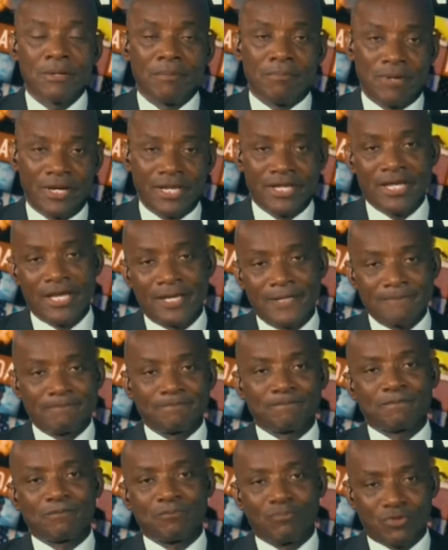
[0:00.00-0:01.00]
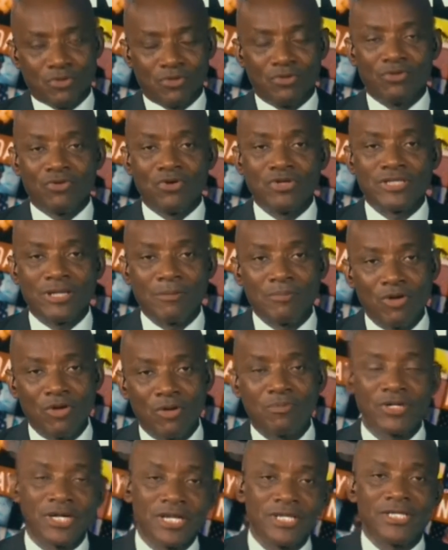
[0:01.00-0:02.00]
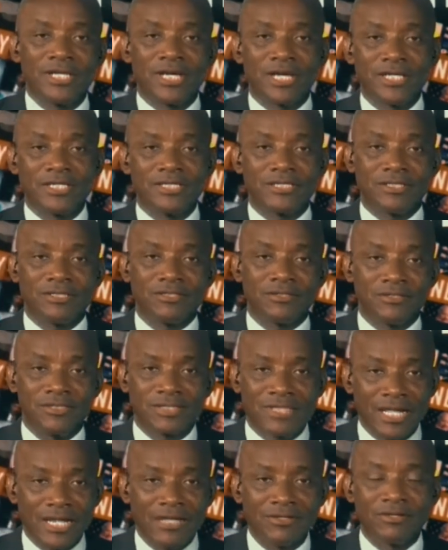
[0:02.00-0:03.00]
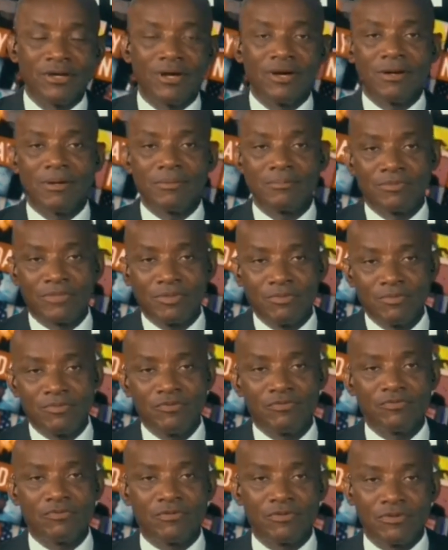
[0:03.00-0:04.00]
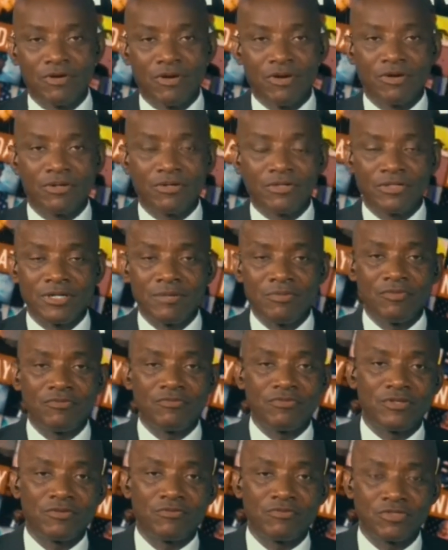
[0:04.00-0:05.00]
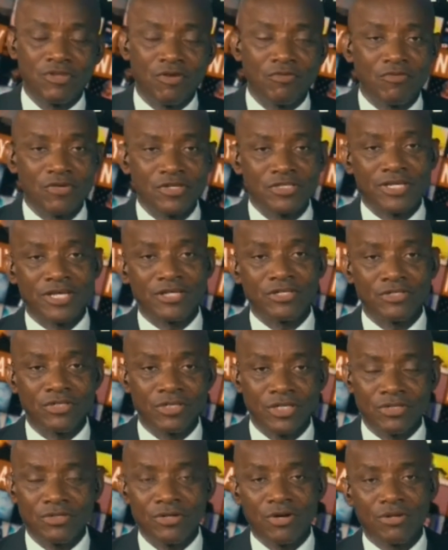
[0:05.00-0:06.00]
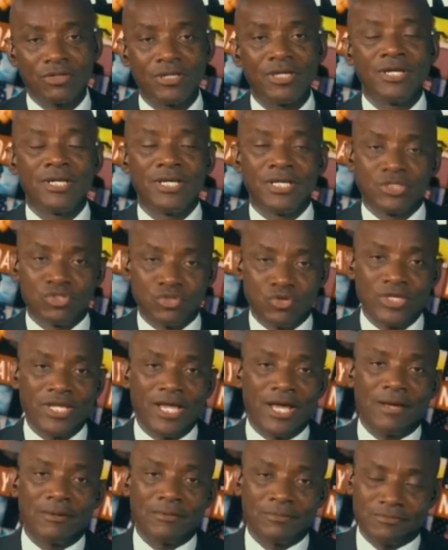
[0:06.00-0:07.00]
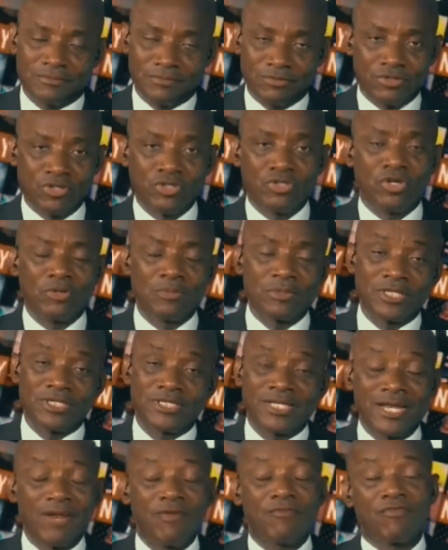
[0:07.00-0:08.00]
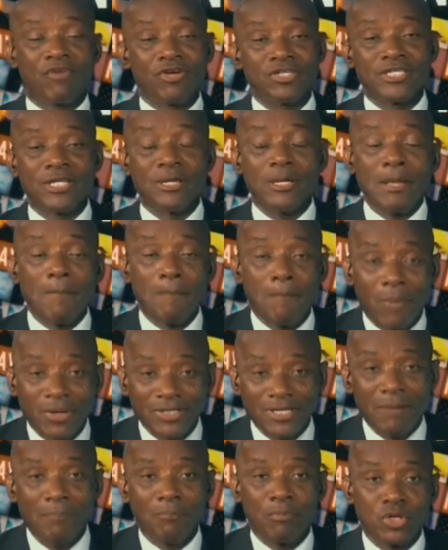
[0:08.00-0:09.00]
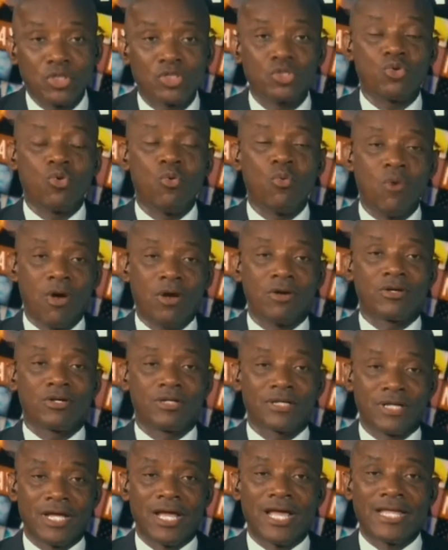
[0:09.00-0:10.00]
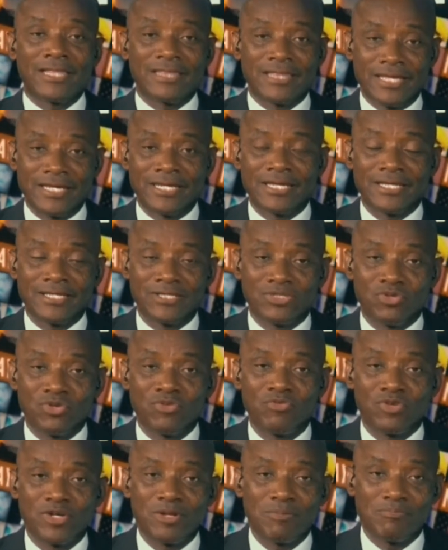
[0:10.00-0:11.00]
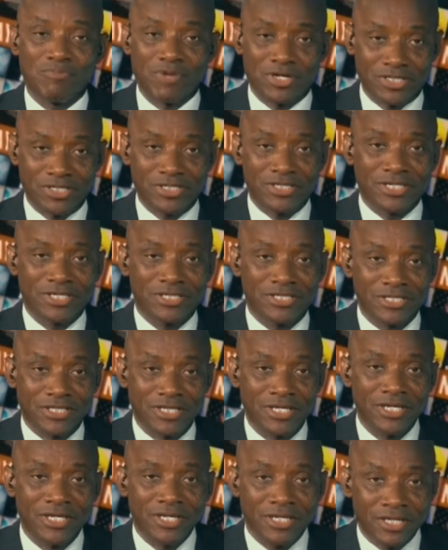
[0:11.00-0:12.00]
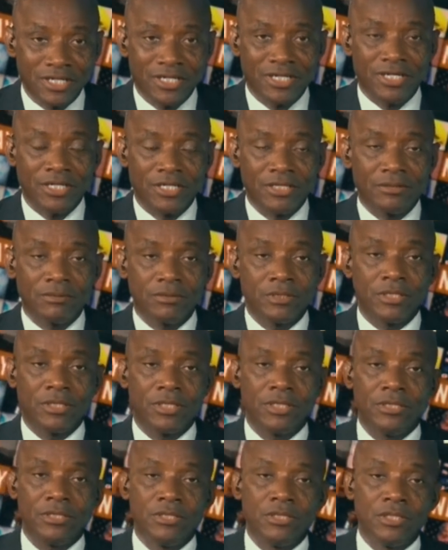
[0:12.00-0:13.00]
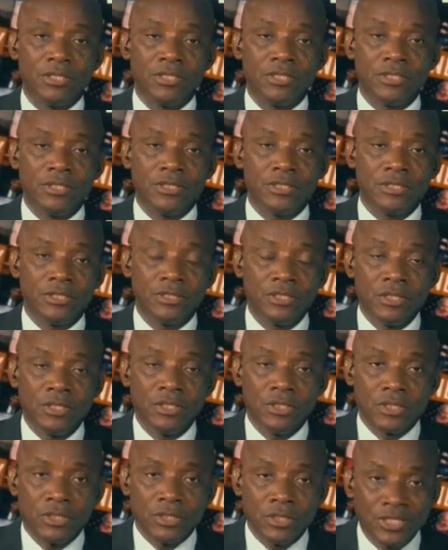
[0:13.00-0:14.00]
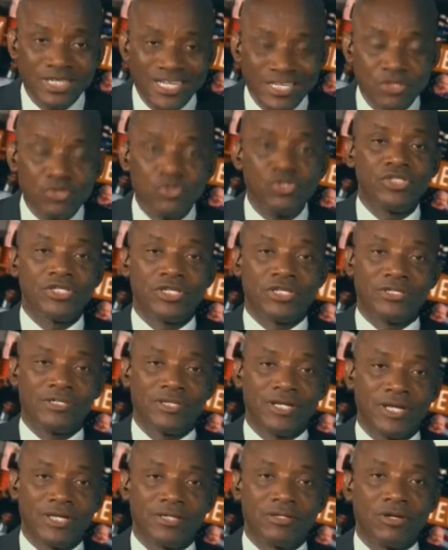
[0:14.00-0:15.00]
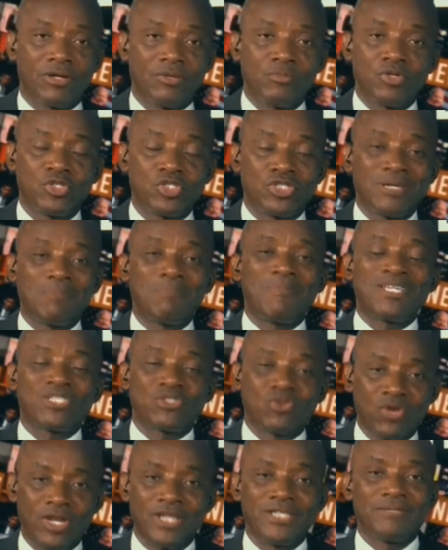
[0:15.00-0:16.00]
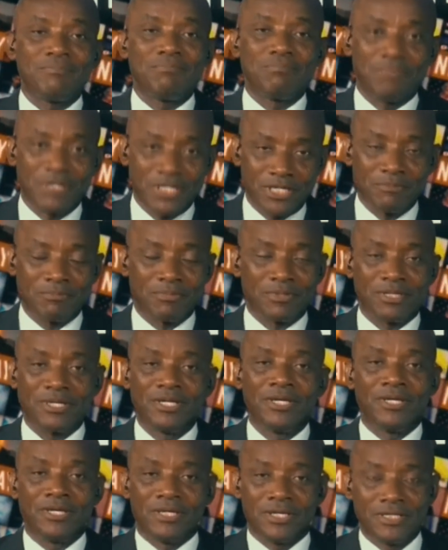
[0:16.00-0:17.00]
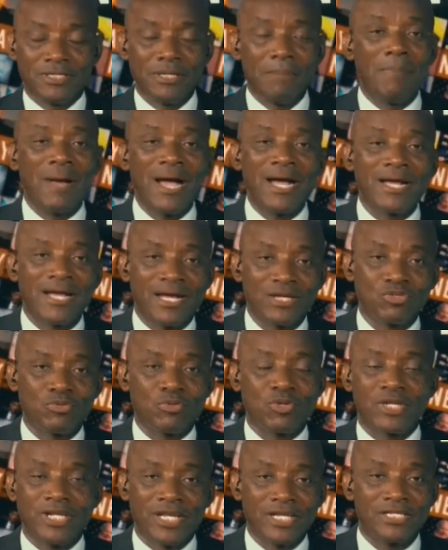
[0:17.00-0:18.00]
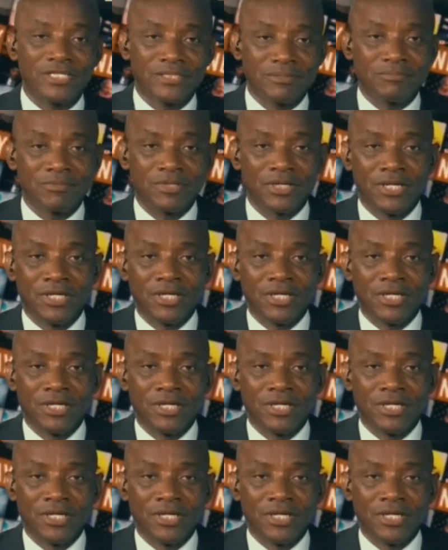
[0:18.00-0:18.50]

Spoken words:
But again, roads have been upgraded, you know, scaled up, removed the surface and redone. So yeah, those optics. And of course, the important political work I think he's doing for the presidency in reducing and almost emasculating PDP. He's a banker to be on that team.